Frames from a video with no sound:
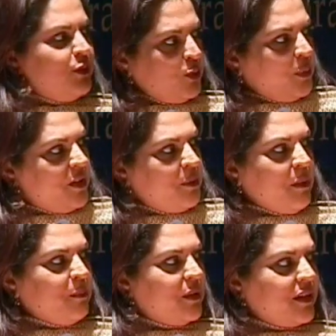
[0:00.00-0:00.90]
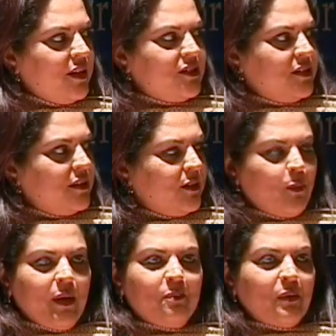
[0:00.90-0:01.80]
you will remember KG,
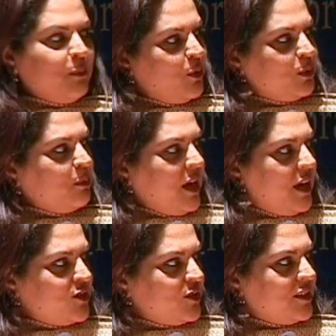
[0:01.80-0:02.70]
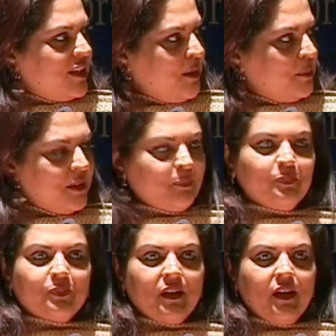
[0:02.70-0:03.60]
when Pramod Mahajan came
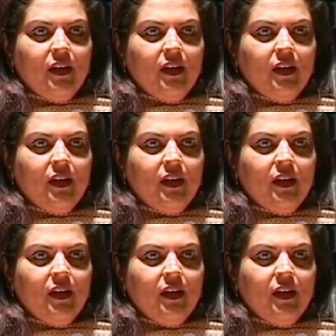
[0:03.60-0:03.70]
in.